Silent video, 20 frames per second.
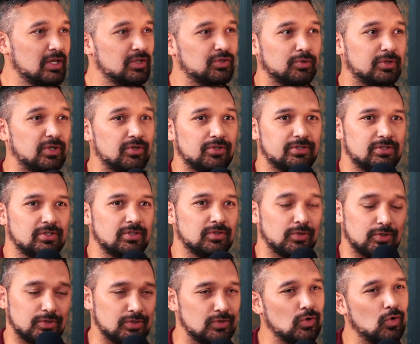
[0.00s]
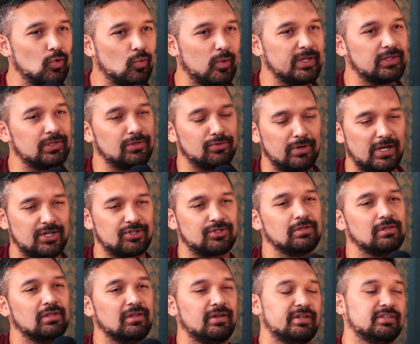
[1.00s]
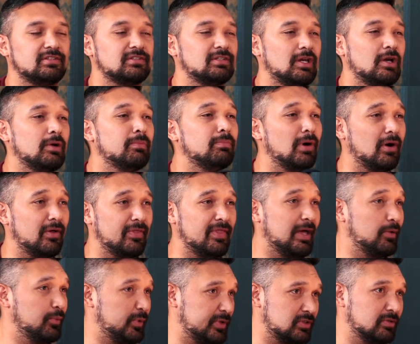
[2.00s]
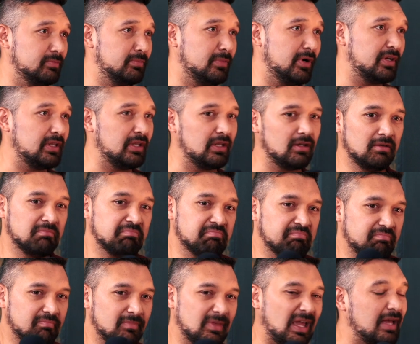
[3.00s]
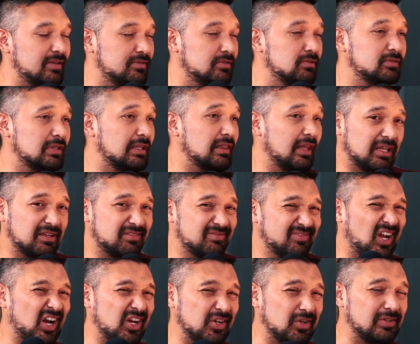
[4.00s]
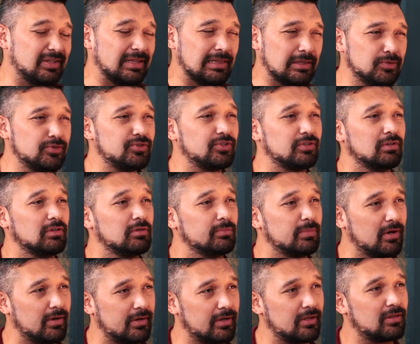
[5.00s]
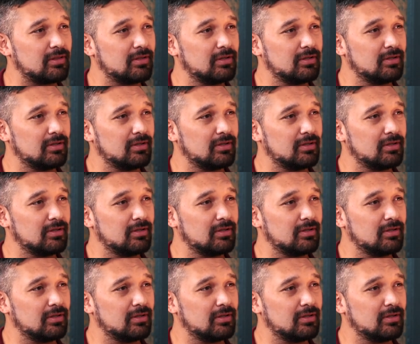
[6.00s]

so there's there's no way to rationalize about that with somebody as you said like kind of delusional about it